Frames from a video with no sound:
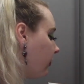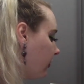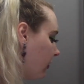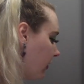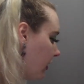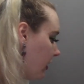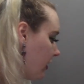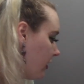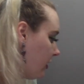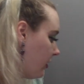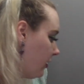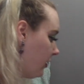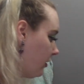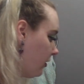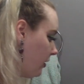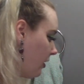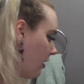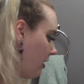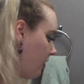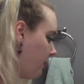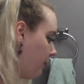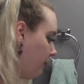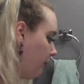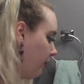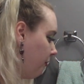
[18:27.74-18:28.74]
This
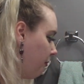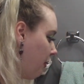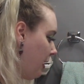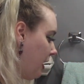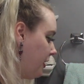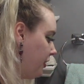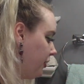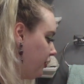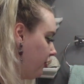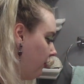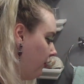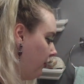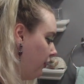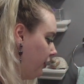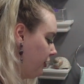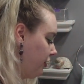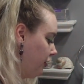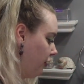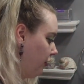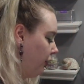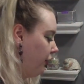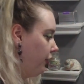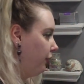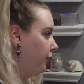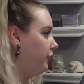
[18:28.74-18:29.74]
pencil is
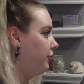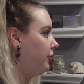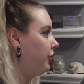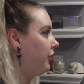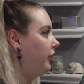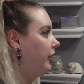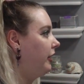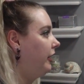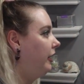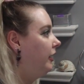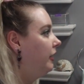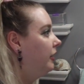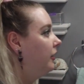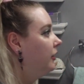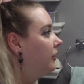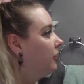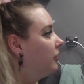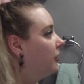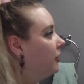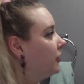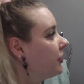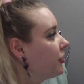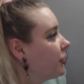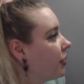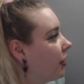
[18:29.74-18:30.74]
a little dirty,
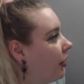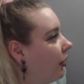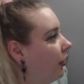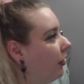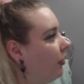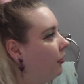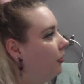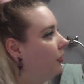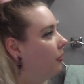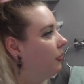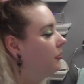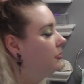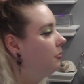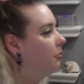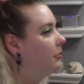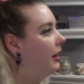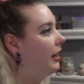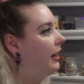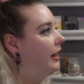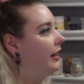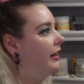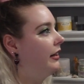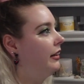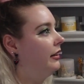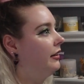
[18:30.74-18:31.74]
so
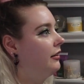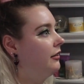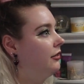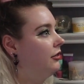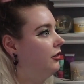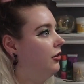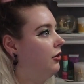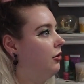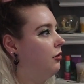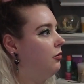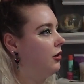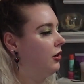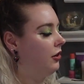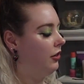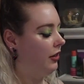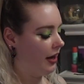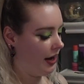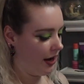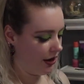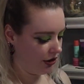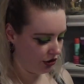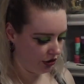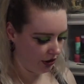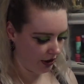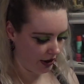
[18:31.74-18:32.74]
my lower
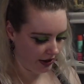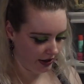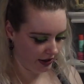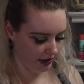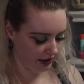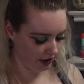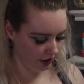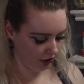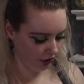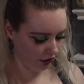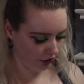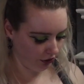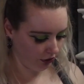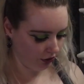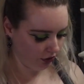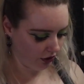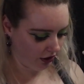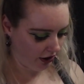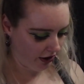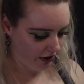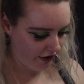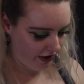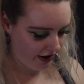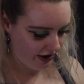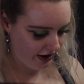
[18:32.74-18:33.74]
lash line is a little
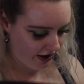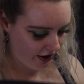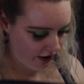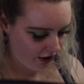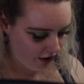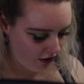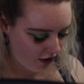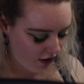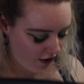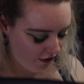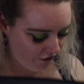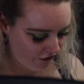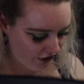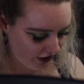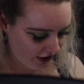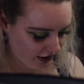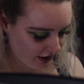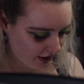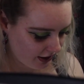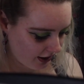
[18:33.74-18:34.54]
gray right now. I'll fix